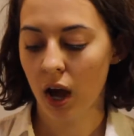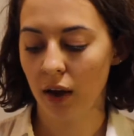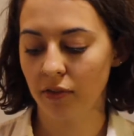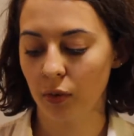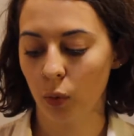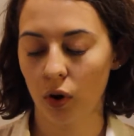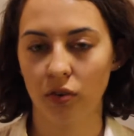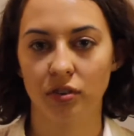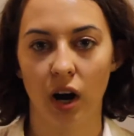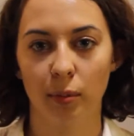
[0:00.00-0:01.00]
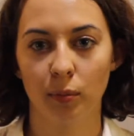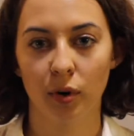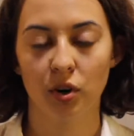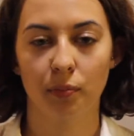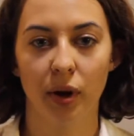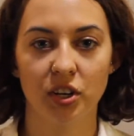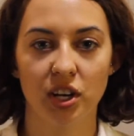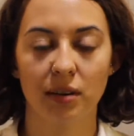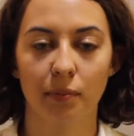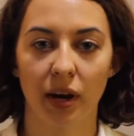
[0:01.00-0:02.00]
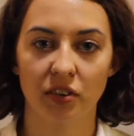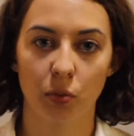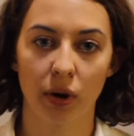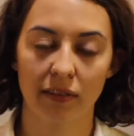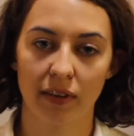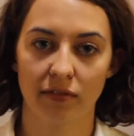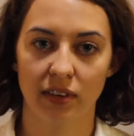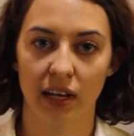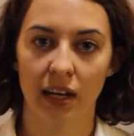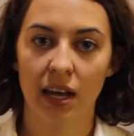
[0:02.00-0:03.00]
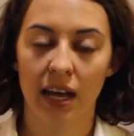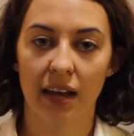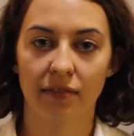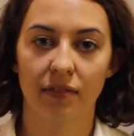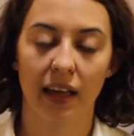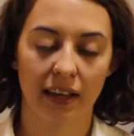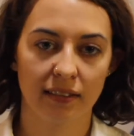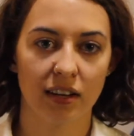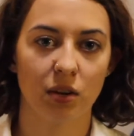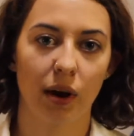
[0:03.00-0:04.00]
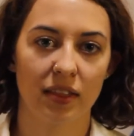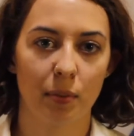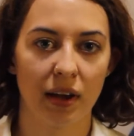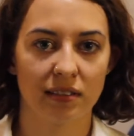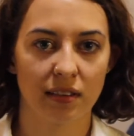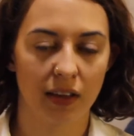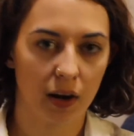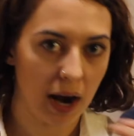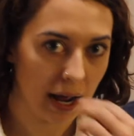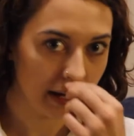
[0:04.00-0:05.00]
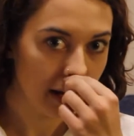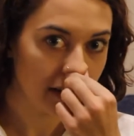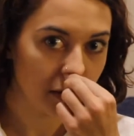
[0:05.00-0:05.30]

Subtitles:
of the world's carbon budget by 2050 if they continue at the pace that they are at.